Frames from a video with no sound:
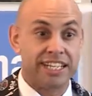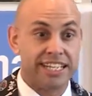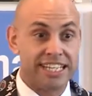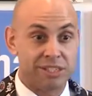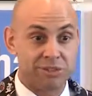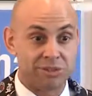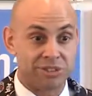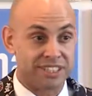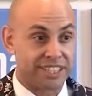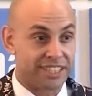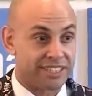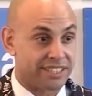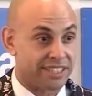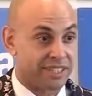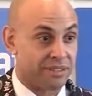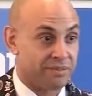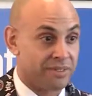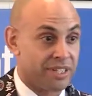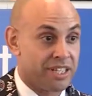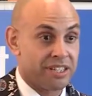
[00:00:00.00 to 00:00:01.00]
legal
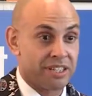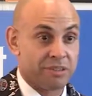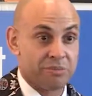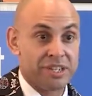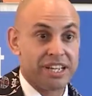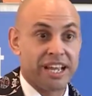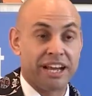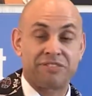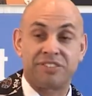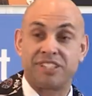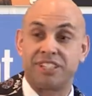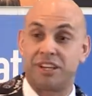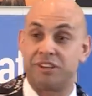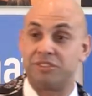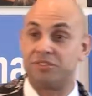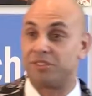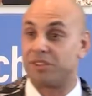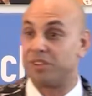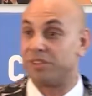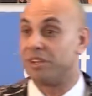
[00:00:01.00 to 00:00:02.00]
system that we have to go
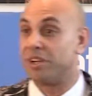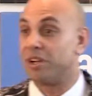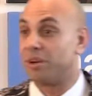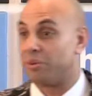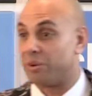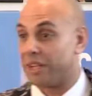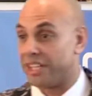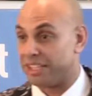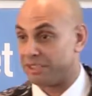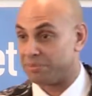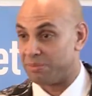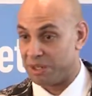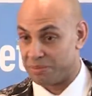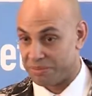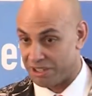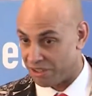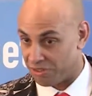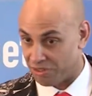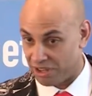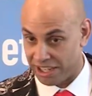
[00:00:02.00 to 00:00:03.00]
through when this
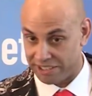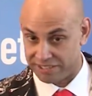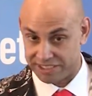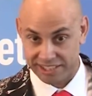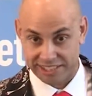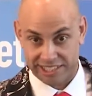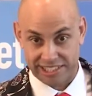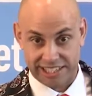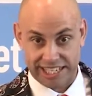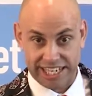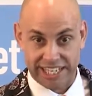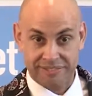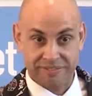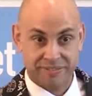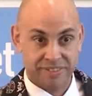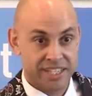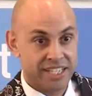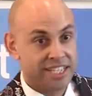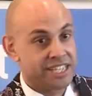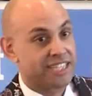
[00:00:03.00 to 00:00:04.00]
moment arrives, okay?
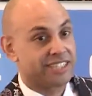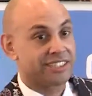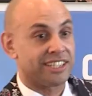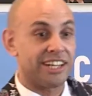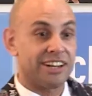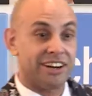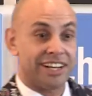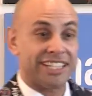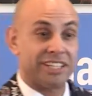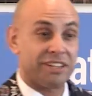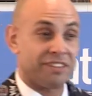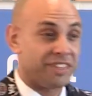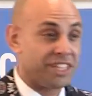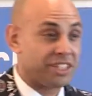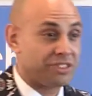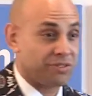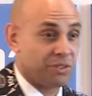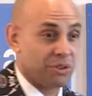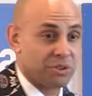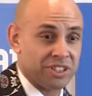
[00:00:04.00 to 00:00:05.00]
So the idea of
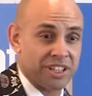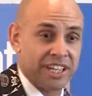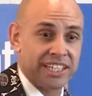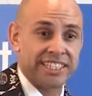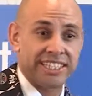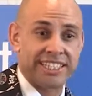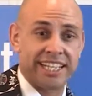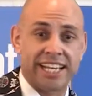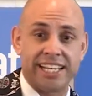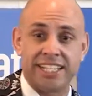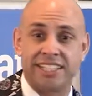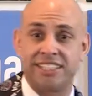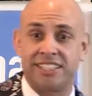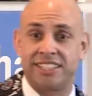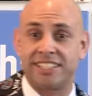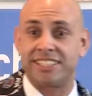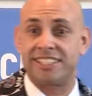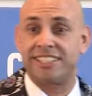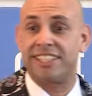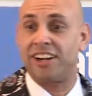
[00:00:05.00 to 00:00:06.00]
this foresight today is
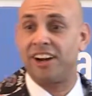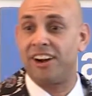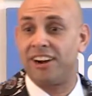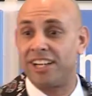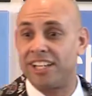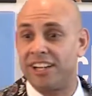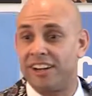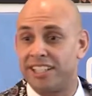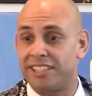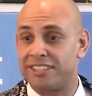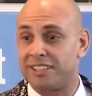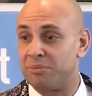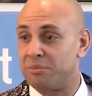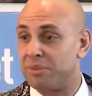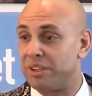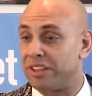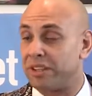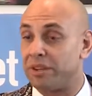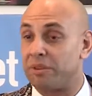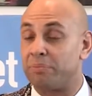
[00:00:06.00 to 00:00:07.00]
just to highlight some
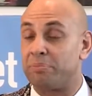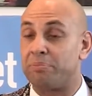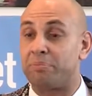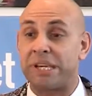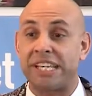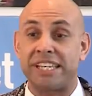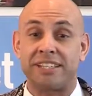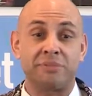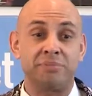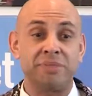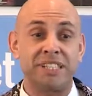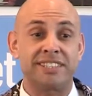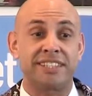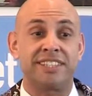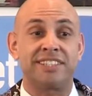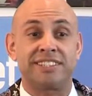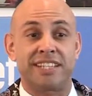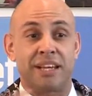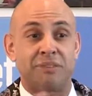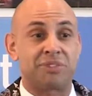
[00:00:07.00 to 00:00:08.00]
of the biggest
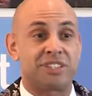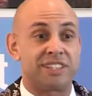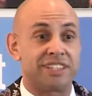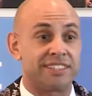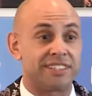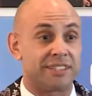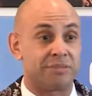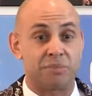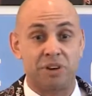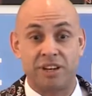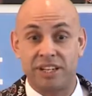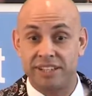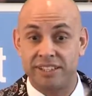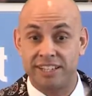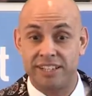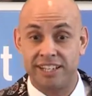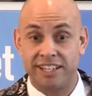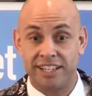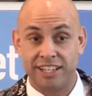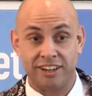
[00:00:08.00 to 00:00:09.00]
misconceptions in my
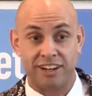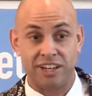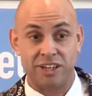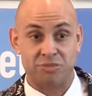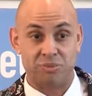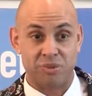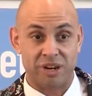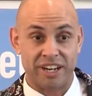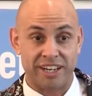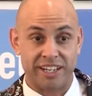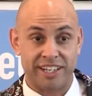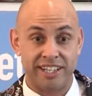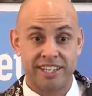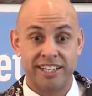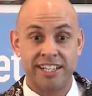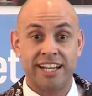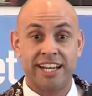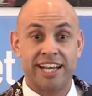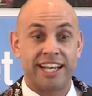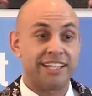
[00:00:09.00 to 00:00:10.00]
line of work
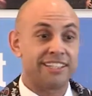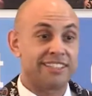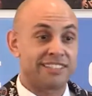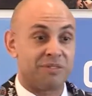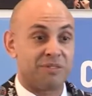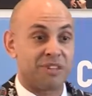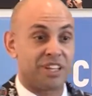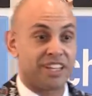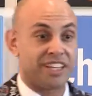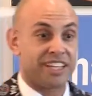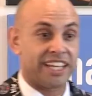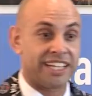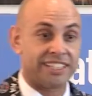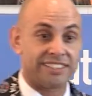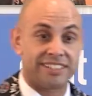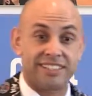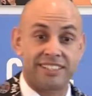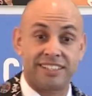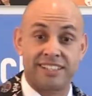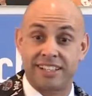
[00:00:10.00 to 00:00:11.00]
and some of the
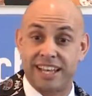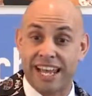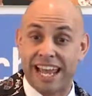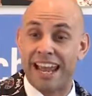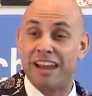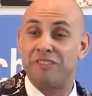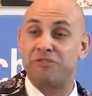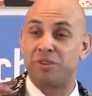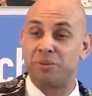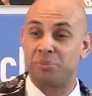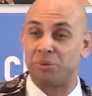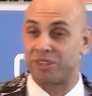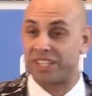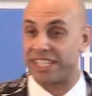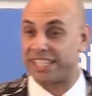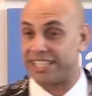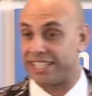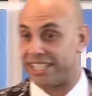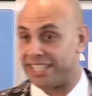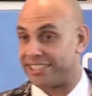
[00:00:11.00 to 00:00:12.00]
things that
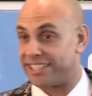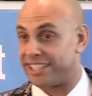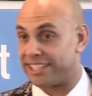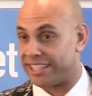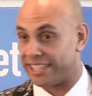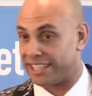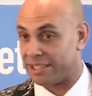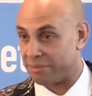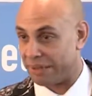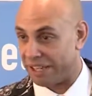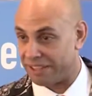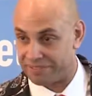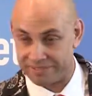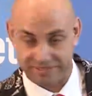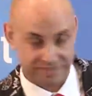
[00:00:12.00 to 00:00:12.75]
everybody needs to think about,